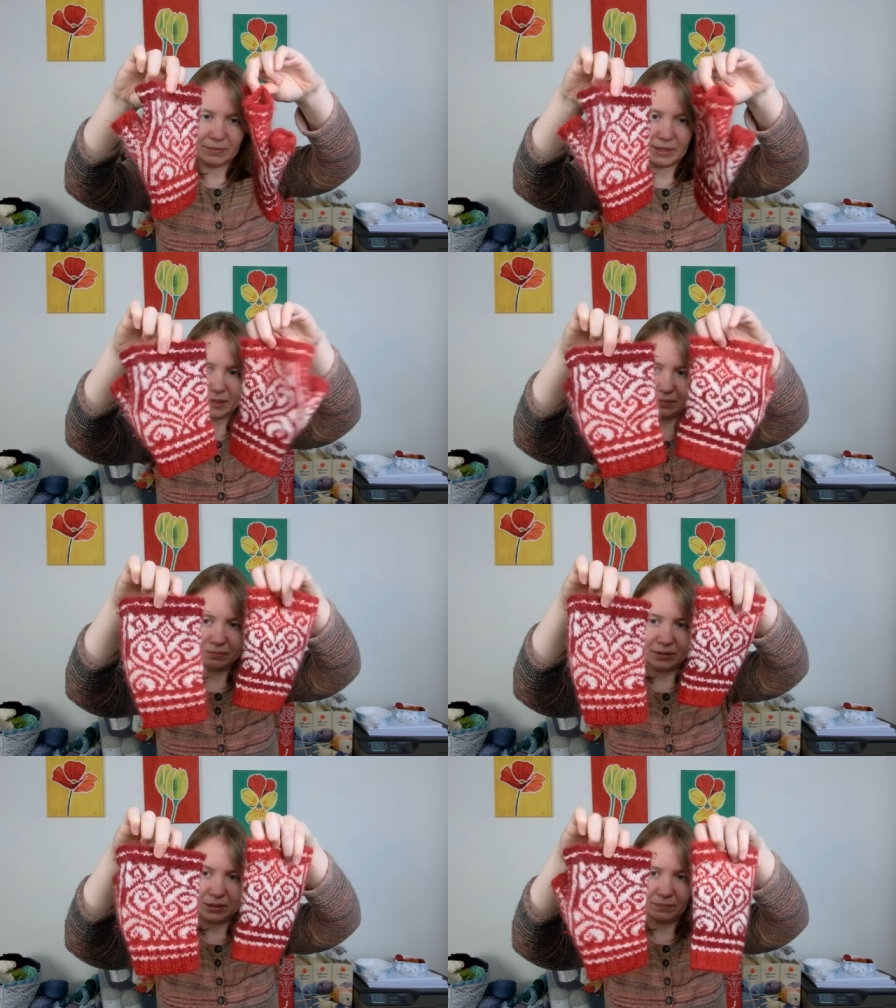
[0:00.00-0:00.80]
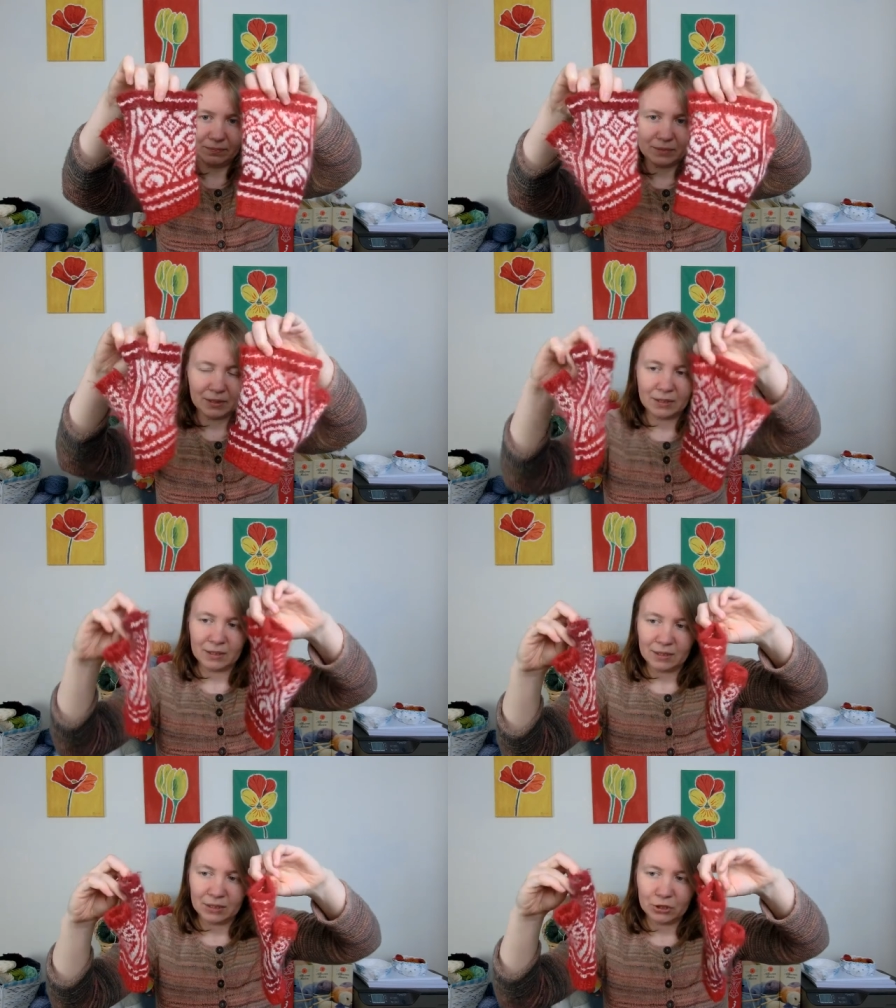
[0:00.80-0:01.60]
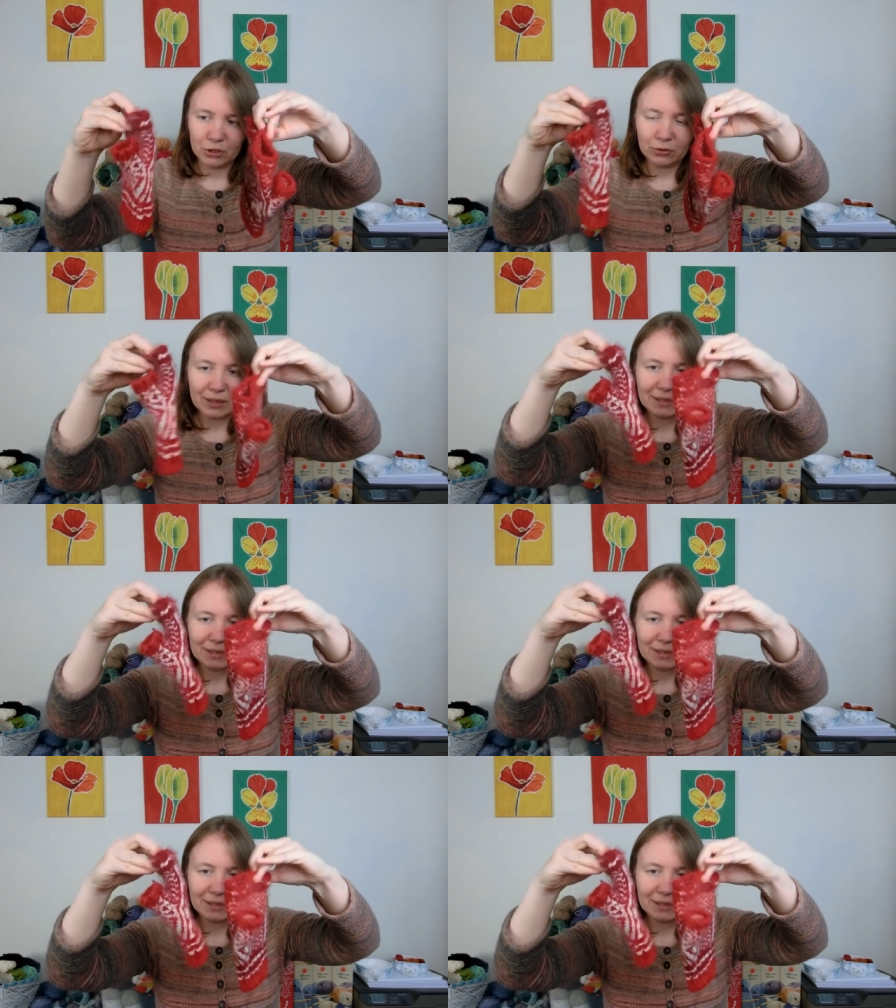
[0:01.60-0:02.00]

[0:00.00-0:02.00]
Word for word: yeah. Um, you can